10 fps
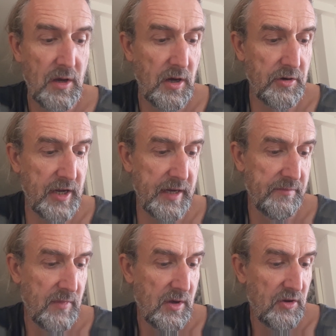Okay,
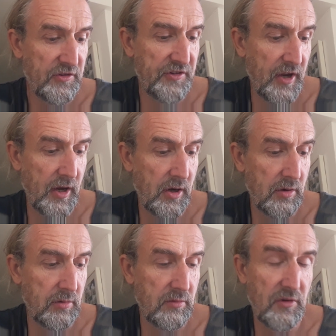
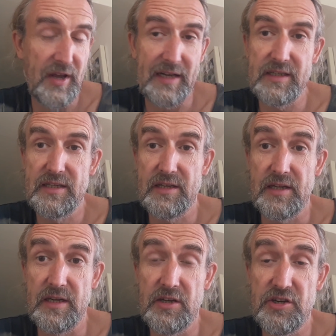so that's
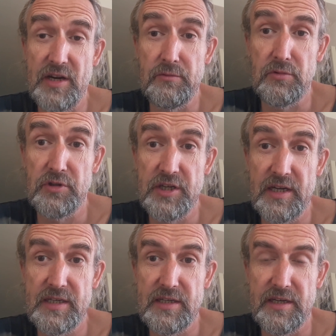the general
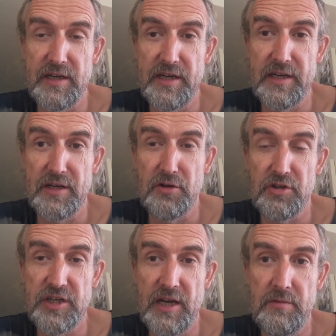gist in a
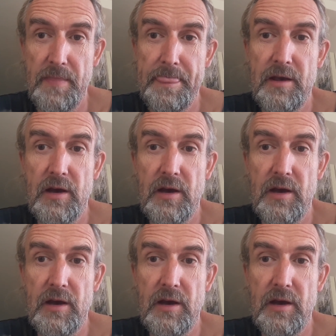nutshell.